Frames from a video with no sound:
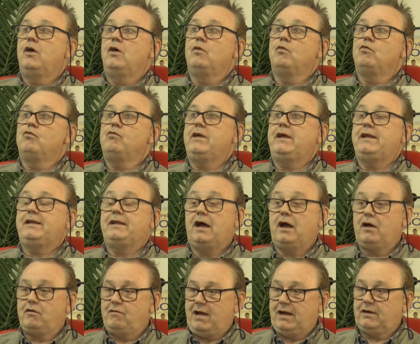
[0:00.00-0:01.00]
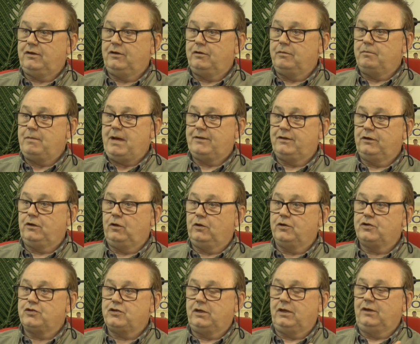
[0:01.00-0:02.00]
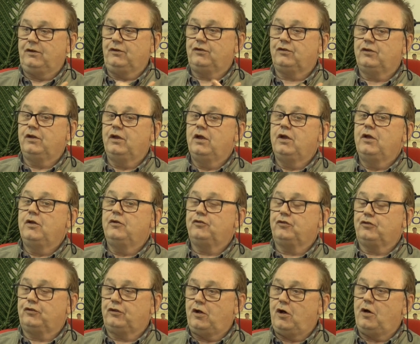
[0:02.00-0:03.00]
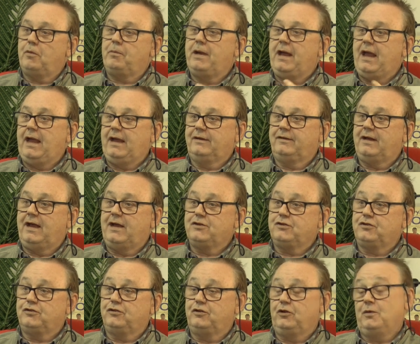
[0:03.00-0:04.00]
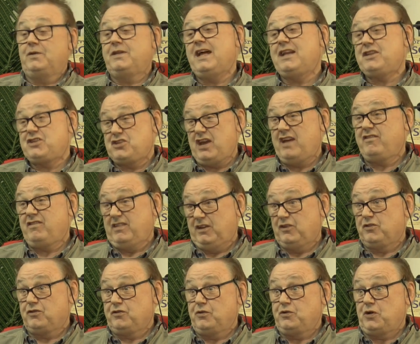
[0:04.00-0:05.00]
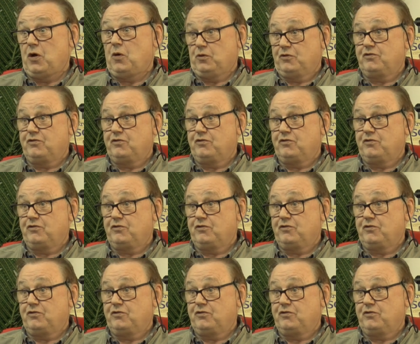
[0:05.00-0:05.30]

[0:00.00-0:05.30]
redirected methodologies to start paying attention to you, and that generally is through dog